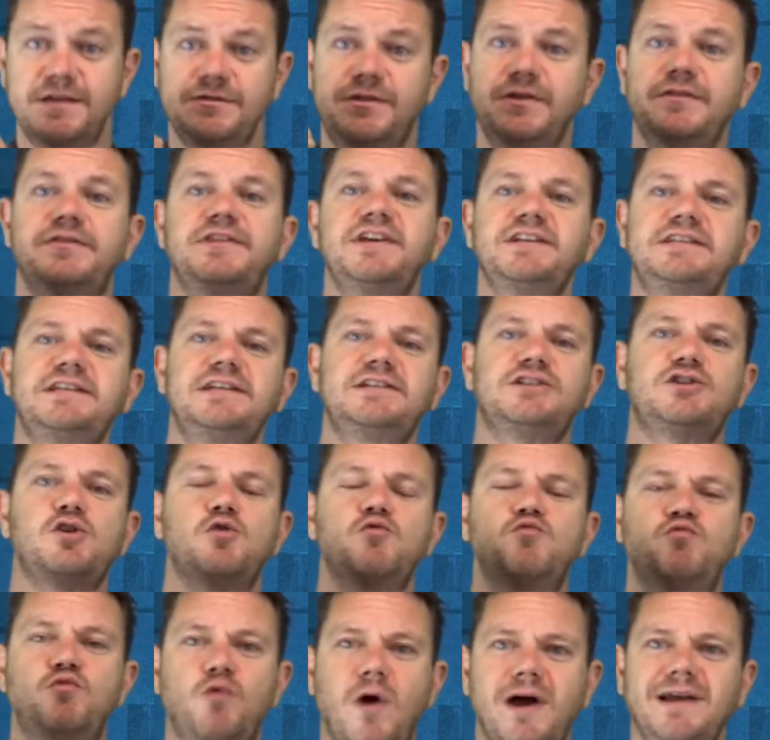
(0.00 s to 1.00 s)
that this is the
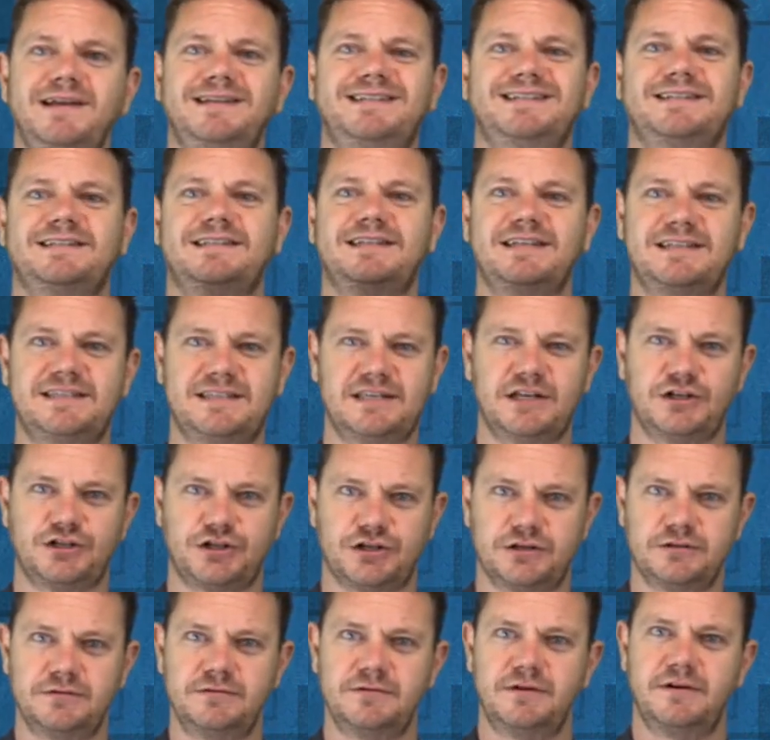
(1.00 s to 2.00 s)
right
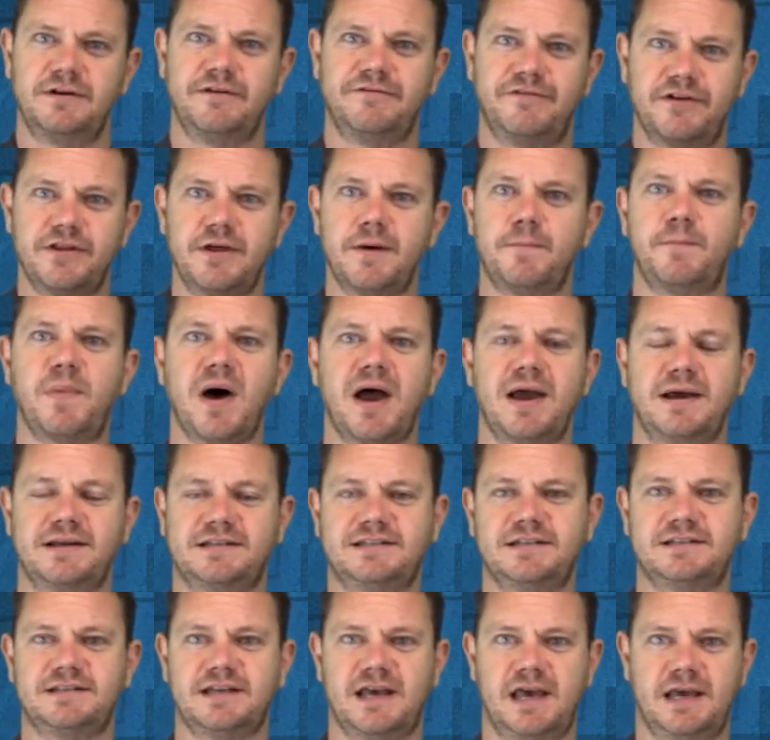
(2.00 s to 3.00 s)
decision for the buyer
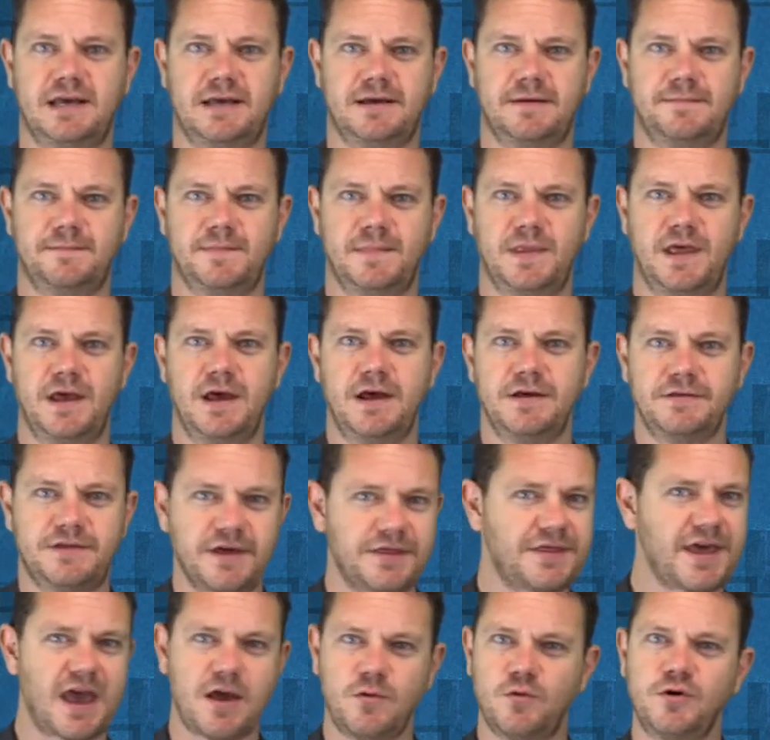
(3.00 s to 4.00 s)
to take,
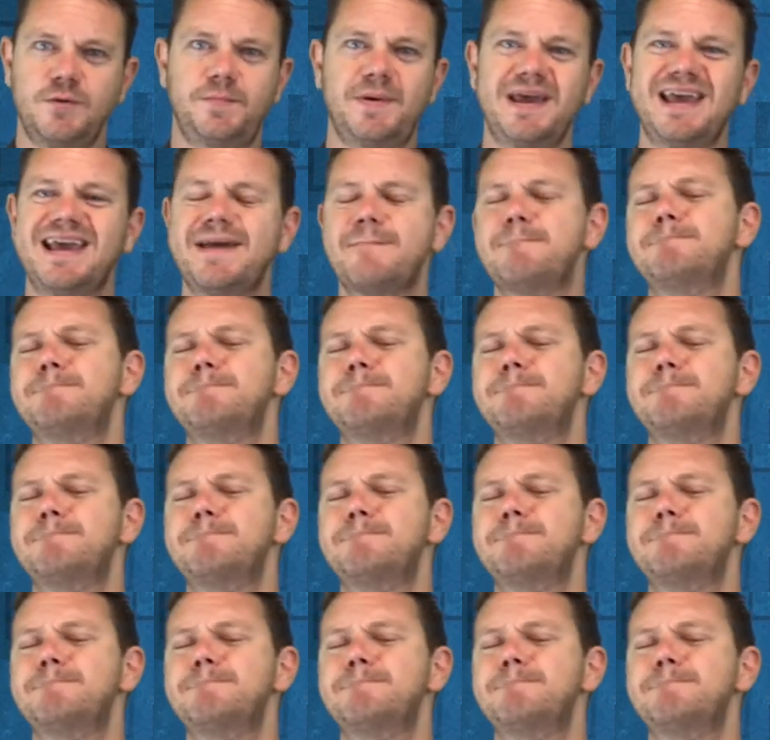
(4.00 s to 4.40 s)
that they would be